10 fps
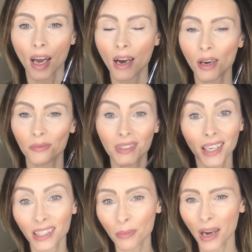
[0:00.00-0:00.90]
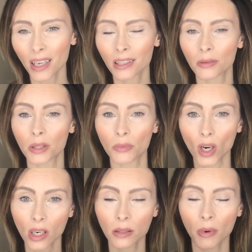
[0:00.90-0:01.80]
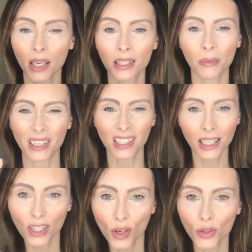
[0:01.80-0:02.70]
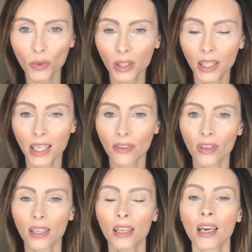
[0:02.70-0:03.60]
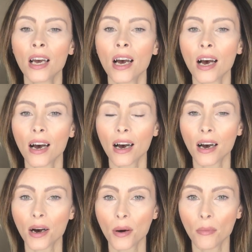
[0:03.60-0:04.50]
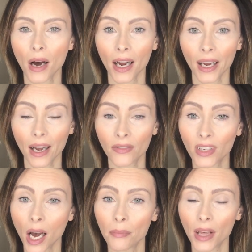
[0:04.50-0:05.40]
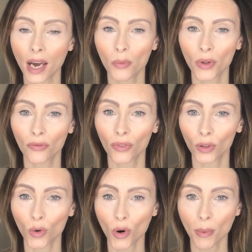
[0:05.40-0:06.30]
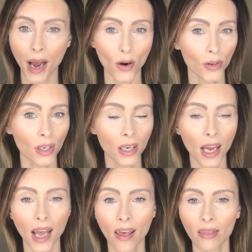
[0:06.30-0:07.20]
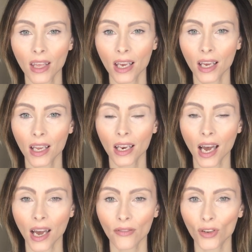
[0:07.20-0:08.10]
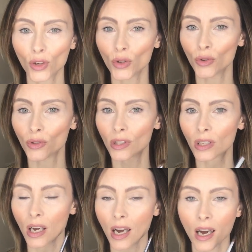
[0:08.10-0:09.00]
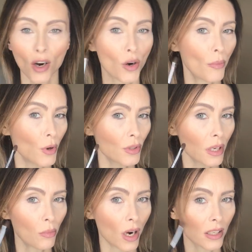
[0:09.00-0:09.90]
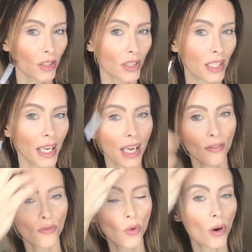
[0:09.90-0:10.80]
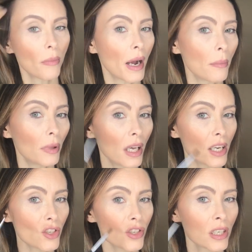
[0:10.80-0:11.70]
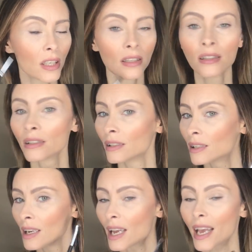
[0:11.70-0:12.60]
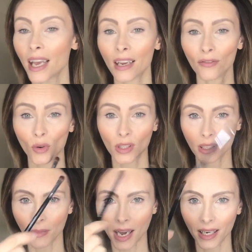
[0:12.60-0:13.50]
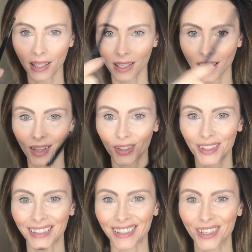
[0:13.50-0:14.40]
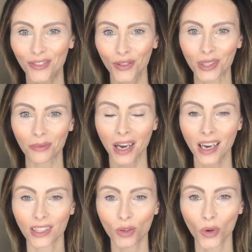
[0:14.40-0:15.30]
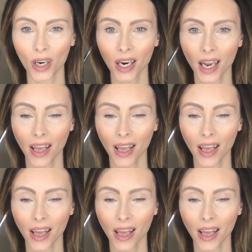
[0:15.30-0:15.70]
sunspots and some dark spots, and my skin tone's real uneven. I have topped that with velour powder, and then I've used Hermosa bronzer today for my blush and for some added color here for some contour.